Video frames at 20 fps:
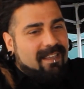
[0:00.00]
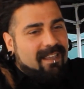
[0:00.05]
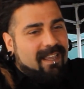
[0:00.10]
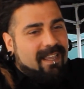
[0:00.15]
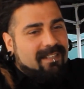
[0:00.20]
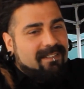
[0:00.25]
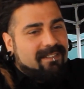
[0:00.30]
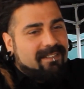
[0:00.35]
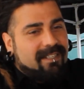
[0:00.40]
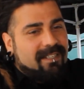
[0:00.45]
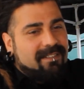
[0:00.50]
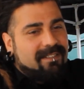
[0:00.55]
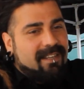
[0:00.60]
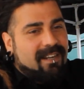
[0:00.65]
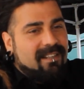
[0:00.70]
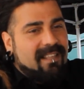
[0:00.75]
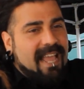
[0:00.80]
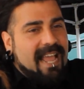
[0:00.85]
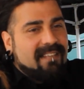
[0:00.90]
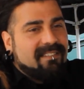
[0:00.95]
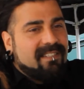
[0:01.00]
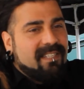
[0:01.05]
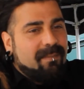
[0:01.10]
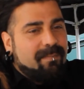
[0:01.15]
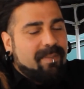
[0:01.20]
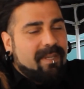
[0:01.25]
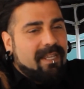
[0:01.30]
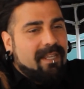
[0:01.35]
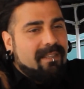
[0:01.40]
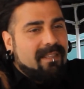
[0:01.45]
And since their last
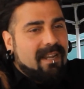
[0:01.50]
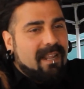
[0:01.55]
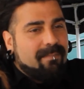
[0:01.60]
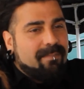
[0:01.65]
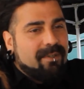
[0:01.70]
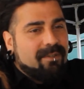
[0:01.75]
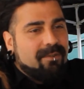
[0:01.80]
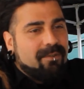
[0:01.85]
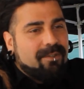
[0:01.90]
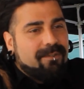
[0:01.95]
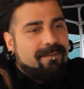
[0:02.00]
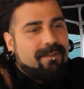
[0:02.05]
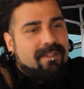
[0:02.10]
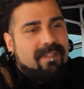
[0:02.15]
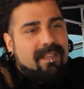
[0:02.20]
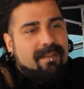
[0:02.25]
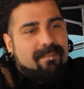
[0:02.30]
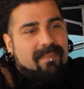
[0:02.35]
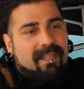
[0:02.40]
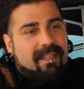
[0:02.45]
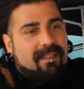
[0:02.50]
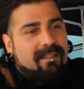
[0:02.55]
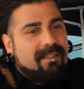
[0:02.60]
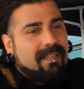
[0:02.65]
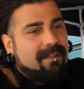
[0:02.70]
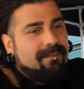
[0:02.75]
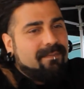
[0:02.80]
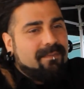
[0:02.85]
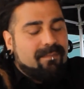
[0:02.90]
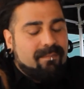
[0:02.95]
EP that I produced for them,
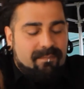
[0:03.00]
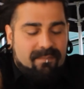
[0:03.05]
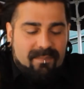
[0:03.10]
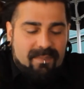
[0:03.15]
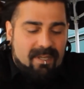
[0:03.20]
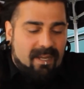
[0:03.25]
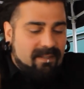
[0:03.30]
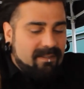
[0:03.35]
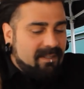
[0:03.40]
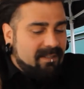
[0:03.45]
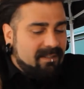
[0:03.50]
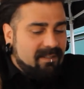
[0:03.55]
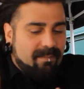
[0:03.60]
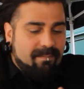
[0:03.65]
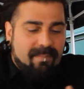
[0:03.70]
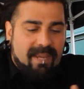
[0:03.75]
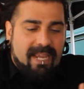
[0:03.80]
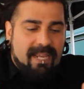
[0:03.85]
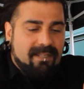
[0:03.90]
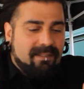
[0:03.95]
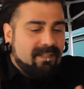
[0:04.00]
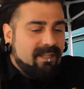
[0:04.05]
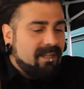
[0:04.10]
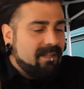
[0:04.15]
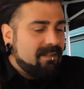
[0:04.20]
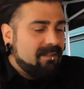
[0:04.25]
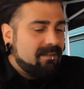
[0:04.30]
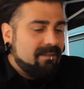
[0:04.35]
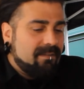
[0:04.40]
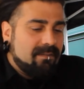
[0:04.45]
they've done this
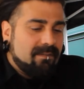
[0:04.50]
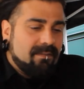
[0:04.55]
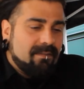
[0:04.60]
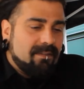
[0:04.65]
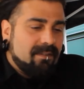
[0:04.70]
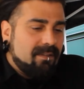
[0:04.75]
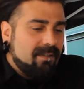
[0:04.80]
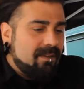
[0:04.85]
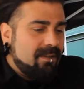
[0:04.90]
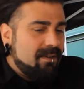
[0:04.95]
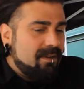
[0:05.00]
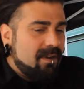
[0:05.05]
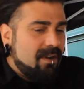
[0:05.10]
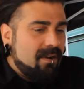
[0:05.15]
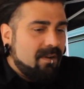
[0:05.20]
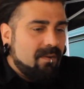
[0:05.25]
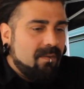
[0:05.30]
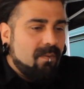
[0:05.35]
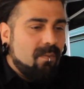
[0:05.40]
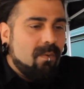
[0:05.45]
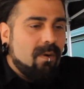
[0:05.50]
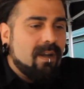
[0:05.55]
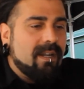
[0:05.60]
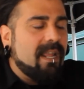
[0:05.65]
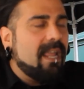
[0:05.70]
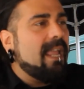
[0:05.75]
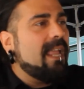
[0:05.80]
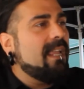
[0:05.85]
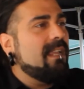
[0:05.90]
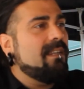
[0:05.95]
amazing,
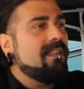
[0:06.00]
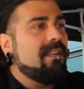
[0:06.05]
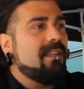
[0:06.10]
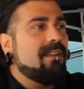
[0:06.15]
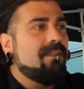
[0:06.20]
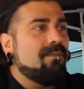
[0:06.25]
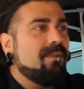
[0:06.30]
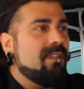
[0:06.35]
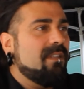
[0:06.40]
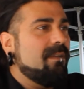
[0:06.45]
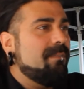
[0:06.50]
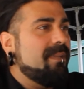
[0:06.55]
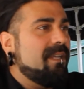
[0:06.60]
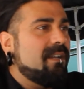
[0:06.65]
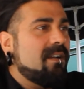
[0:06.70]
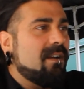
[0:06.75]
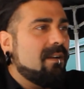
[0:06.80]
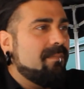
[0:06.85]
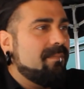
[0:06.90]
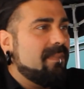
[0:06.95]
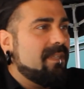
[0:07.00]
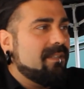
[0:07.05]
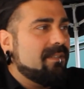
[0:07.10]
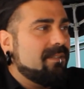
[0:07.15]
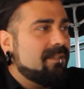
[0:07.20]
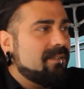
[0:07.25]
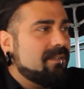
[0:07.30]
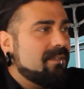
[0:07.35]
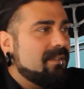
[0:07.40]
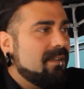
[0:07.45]
180 and really become
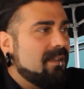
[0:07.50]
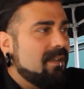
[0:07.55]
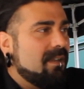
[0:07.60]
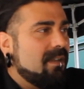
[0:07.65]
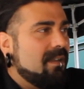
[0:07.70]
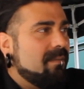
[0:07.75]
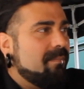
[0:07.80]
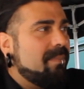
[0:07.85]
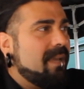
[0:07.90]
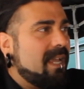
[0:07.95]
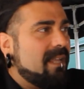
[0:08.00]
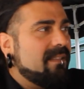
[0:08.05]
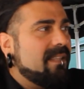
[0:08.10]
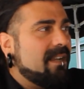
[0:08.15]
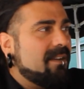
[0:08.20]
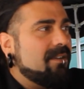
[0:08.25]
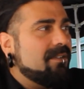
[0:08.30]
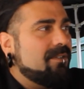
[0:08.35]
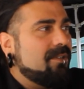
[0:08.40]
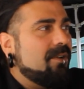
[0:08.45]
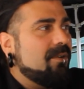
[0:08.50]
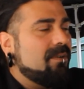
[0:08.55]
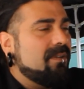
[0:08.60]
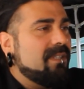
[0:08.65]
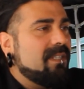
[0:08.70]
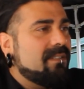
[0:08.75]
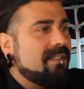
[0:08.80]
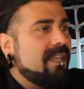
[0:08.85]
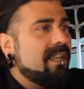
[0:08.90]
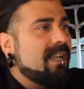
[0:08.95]
this band that could
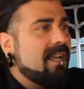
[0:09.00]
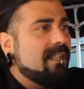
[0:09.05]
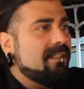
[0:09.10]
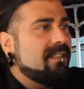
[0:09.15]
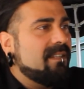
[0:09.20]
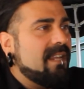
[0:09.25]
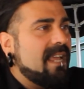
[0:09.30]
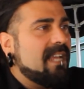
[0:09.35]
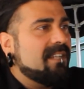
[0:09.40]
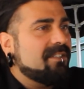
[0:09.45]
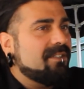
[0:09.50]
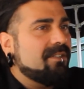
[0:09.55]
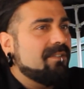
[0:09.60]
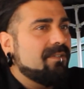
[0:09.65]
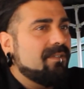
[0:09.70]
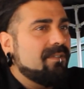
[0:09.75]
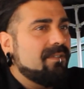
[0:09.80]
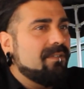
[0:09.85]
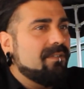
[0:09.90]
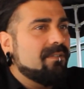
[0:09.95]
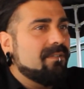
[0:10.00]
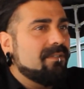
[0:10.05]
totally take on the national